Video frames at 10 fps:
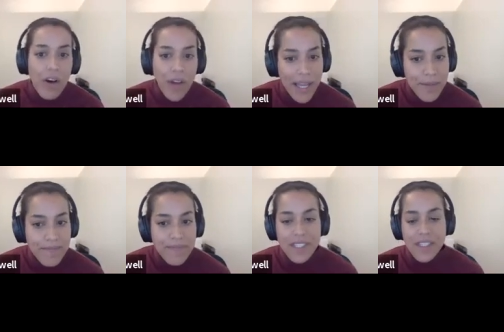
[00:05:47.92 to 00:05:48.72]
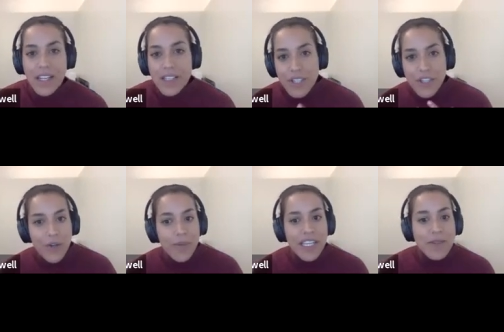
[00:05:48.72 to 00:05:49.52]
Okay, so
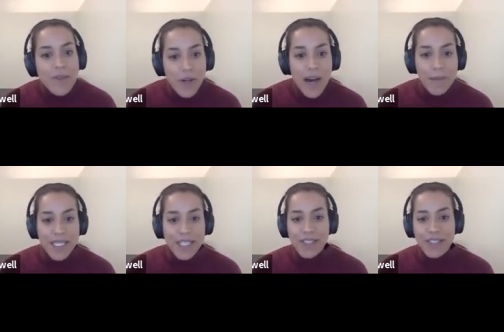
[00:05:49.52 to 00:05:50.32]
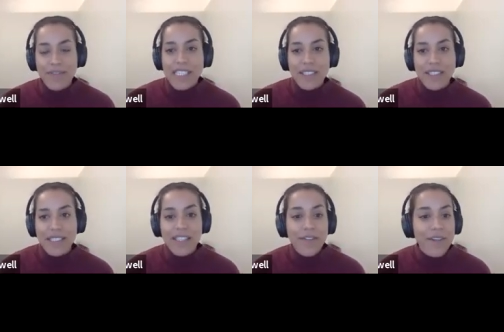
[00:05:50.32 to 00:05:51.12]
determining useful compositions of disks
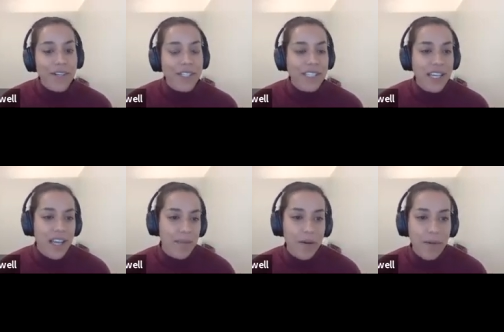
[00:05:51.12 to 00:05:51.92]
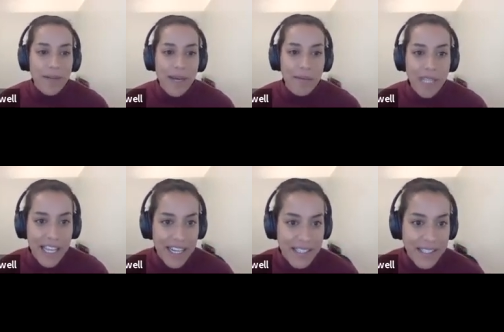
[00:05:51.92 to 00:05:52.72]
is difficult, but what about
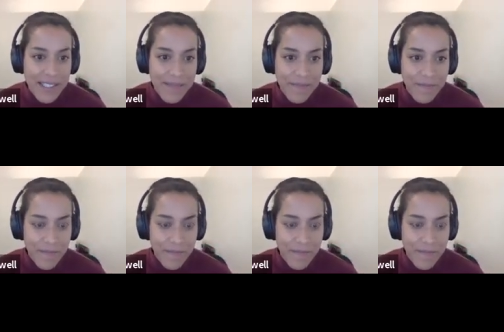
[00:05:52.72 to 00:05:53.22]
planets?